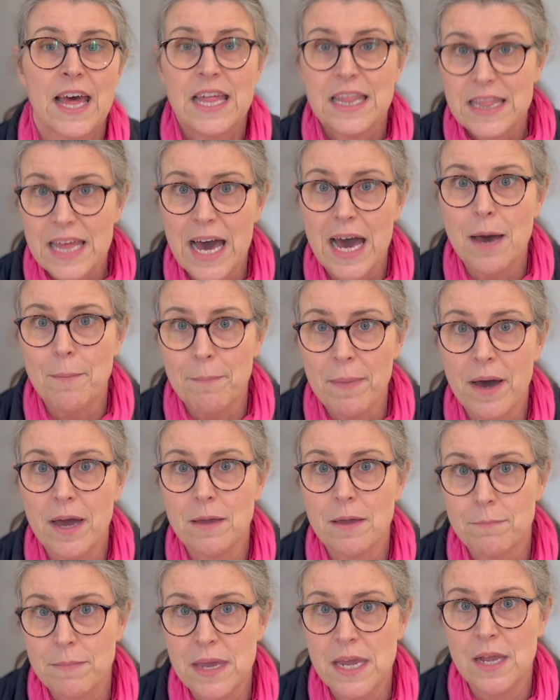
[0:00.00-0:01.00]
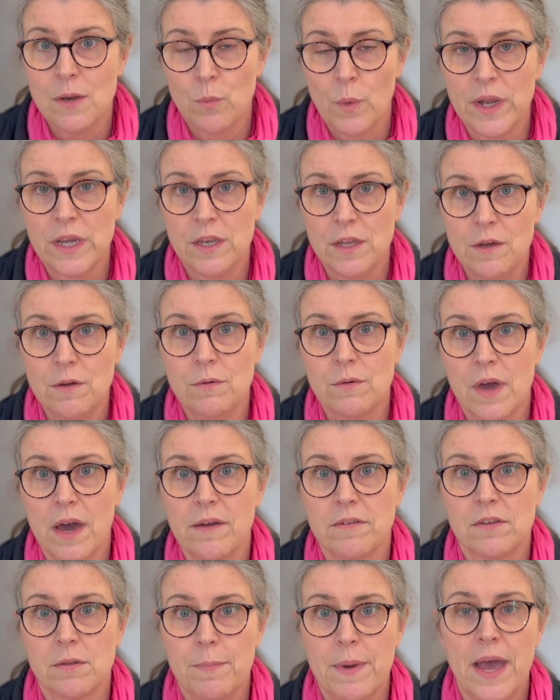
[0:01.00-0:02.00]
That might mean when you go
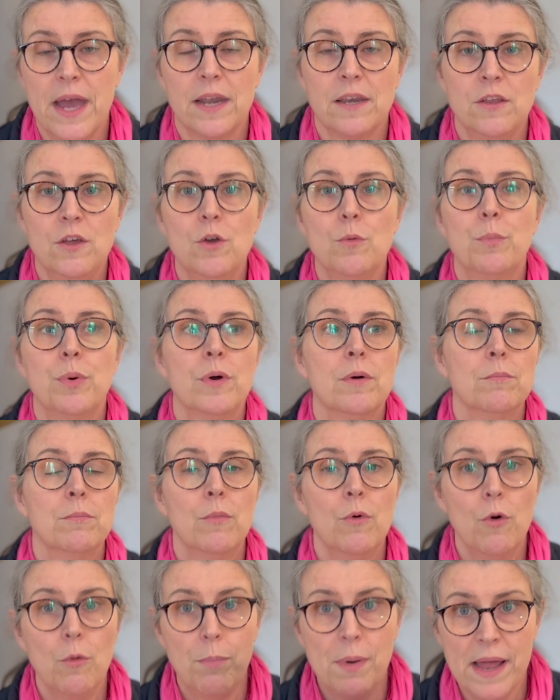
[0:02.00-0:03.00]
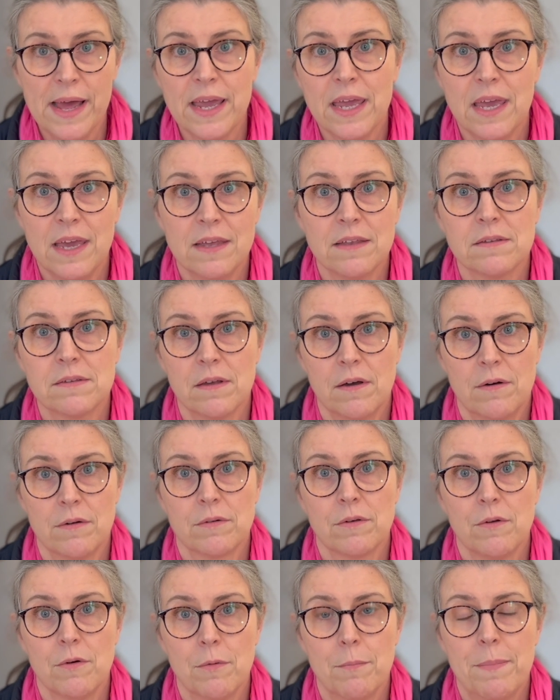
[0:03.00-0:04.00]
to bed, you put more blankets
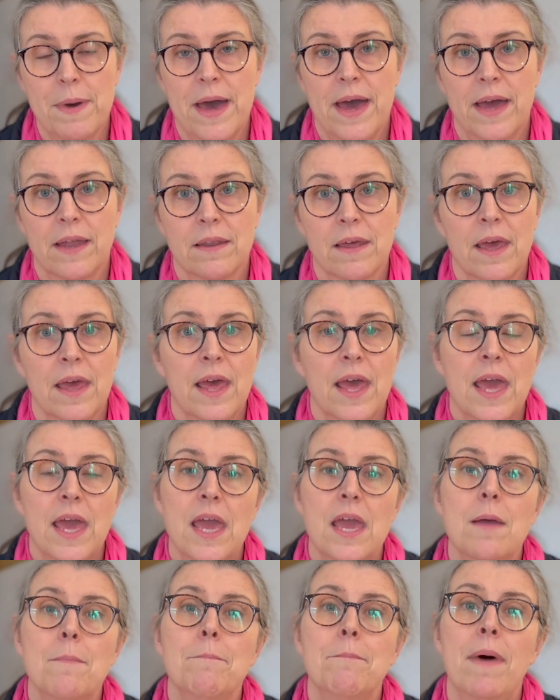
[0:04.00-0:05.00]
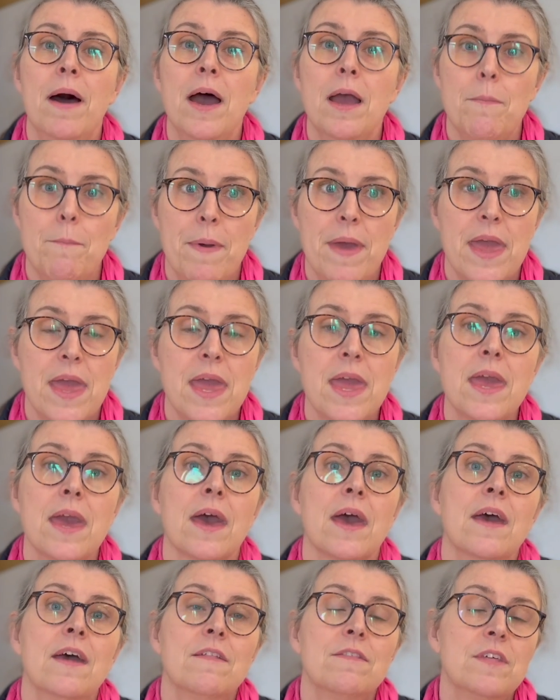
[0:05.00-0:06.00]
on your bed. It might be
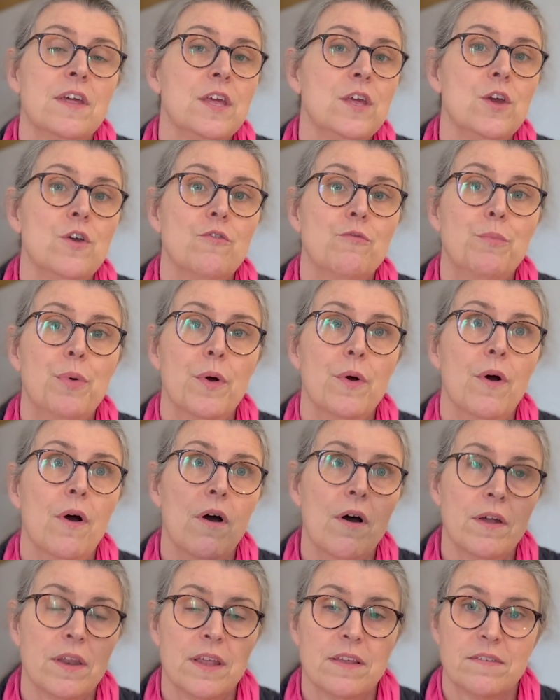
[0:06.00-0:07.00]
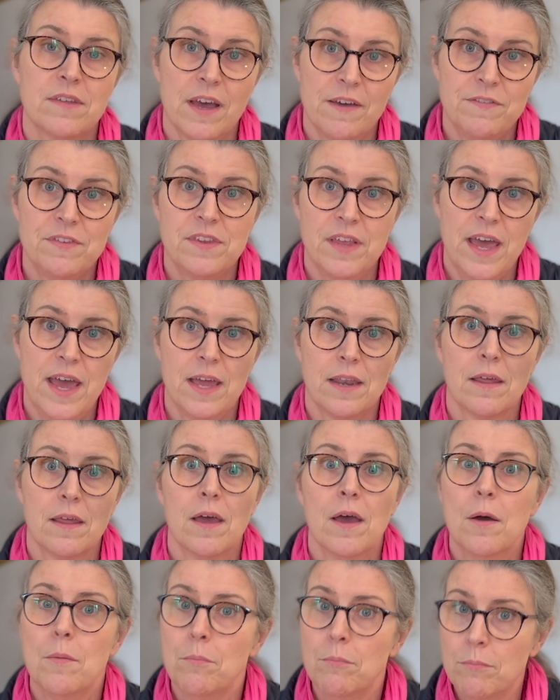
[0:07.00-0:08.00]
that you've put on, as I've said,
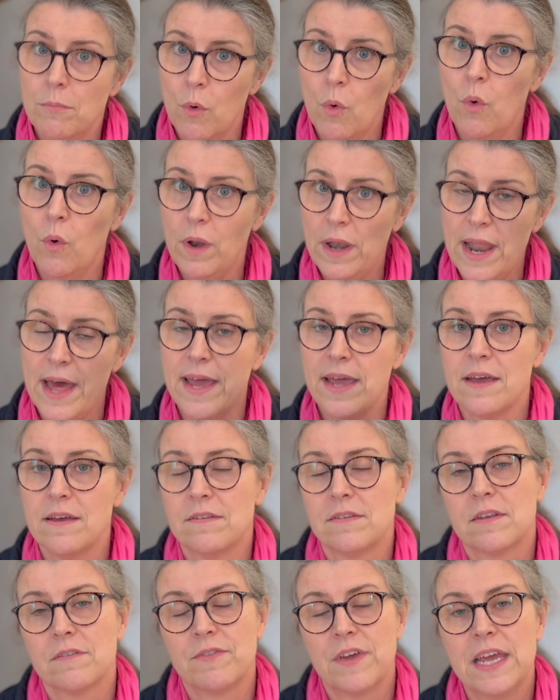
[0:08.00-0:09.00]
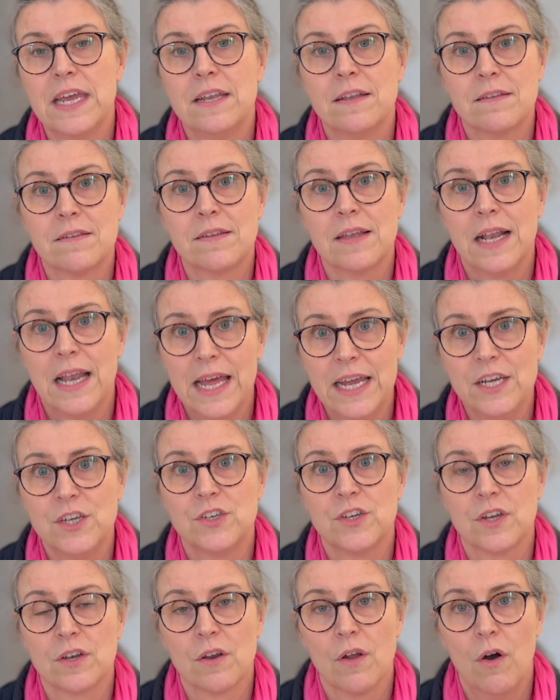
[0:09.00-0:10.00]
more layers of
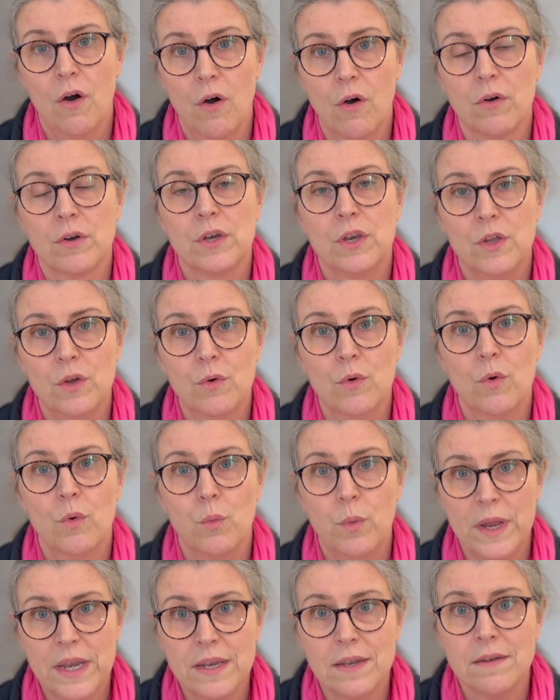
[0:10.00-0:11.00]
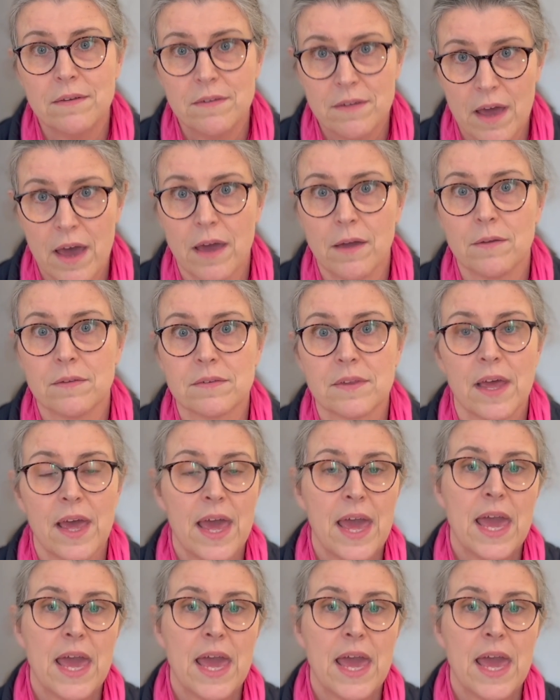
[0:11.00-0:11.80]
insulation on your windows.